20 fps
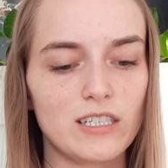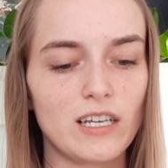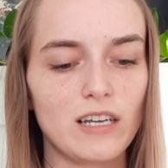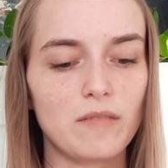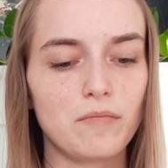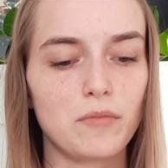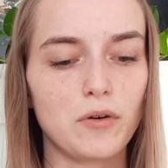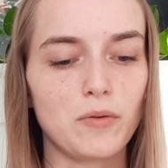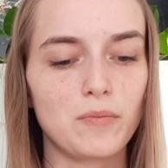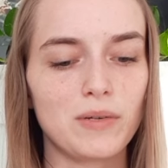
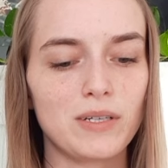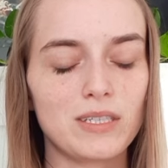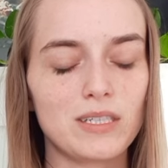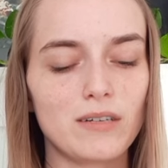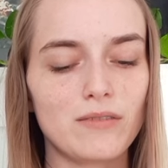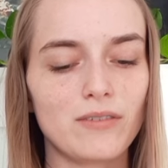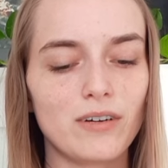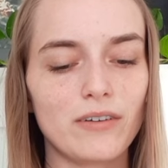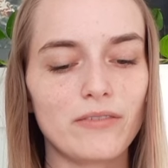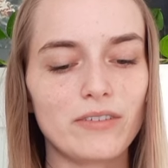and moments
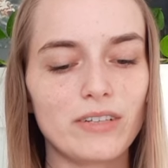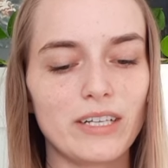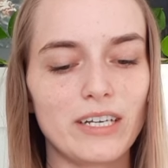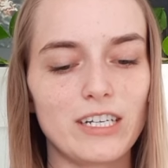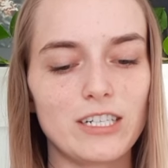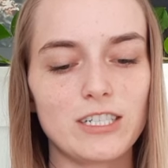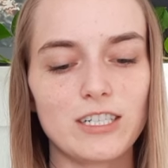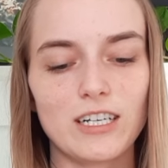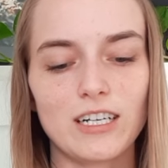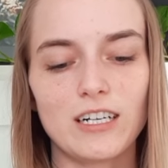of
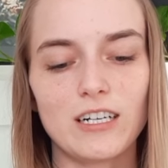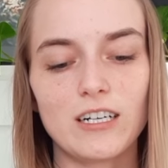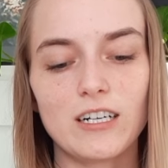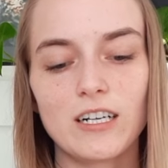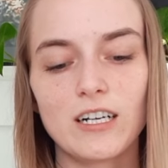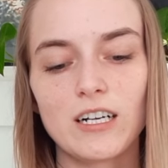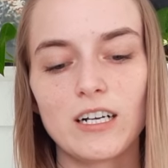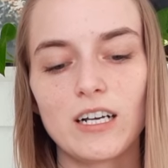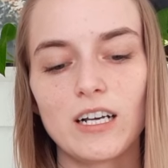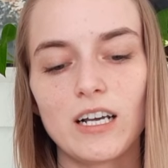revelation,
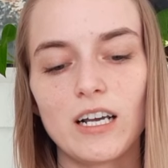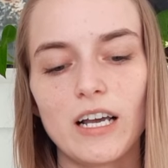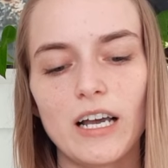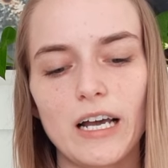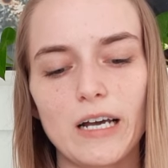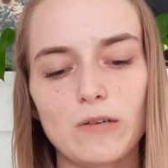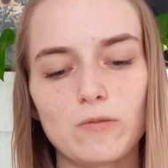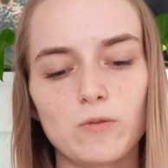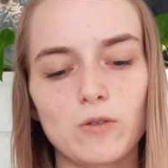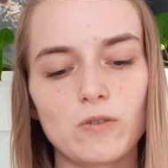
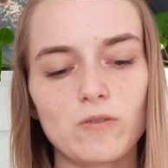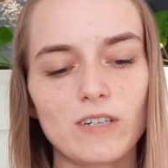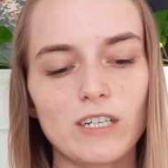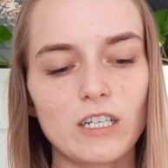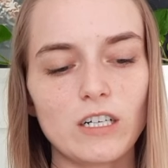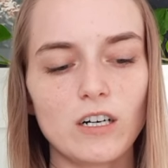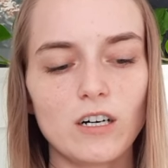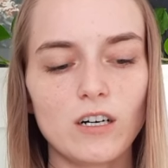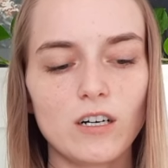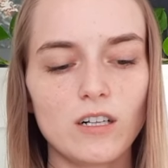and will
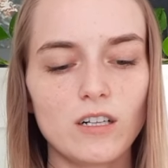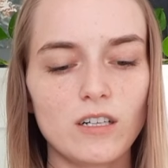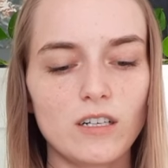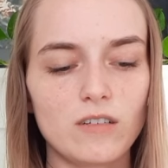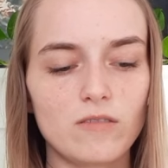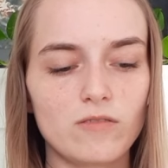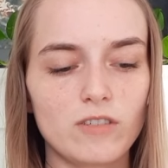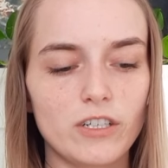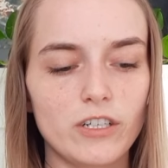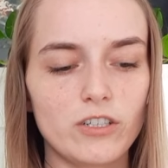recall
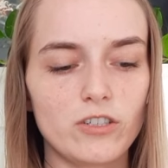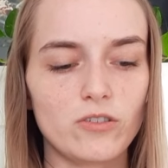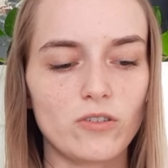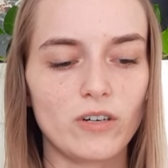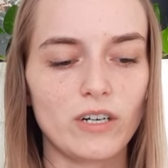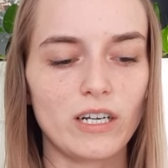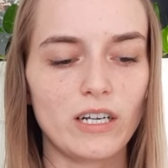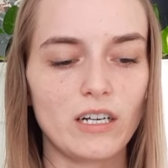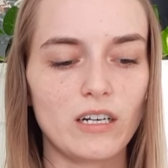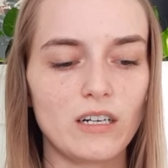and
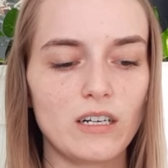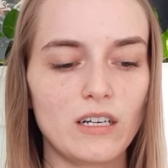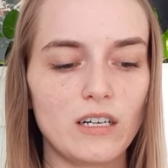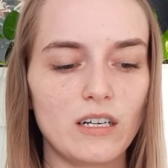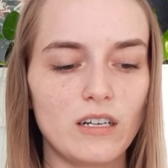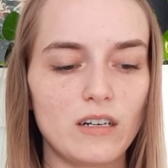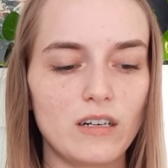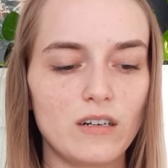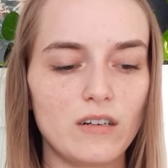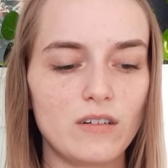rejoin
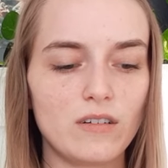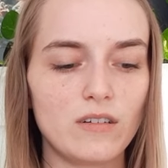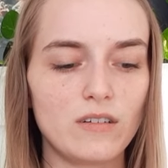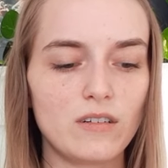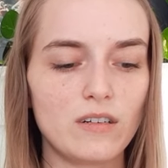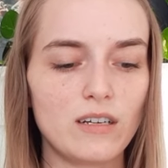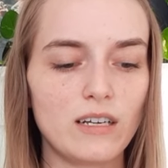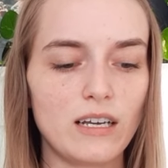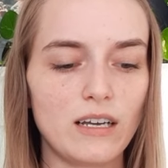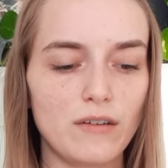in
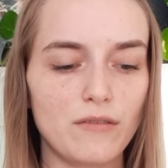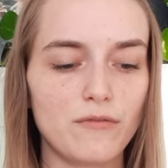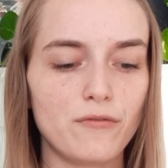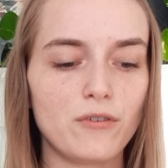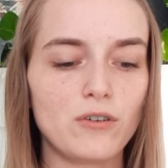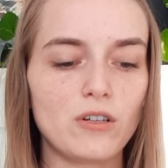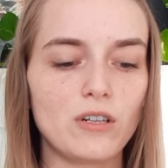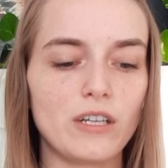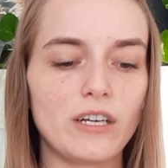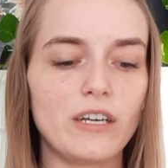it
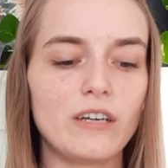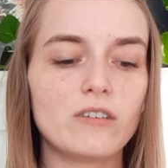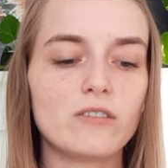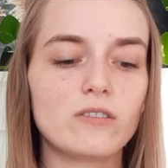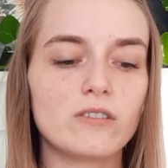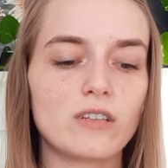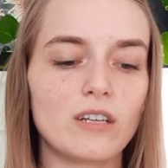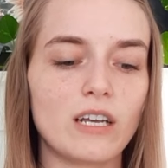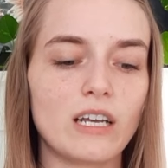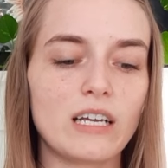fully
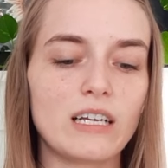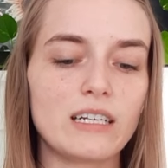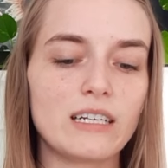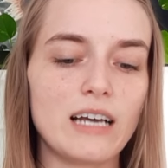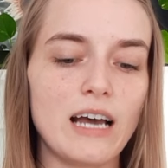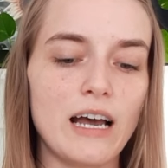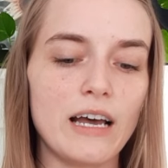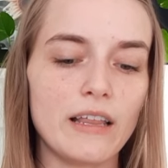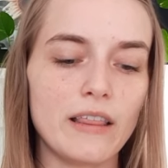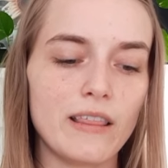only in
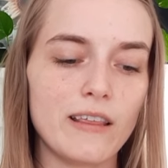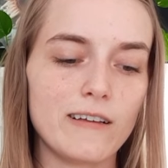death.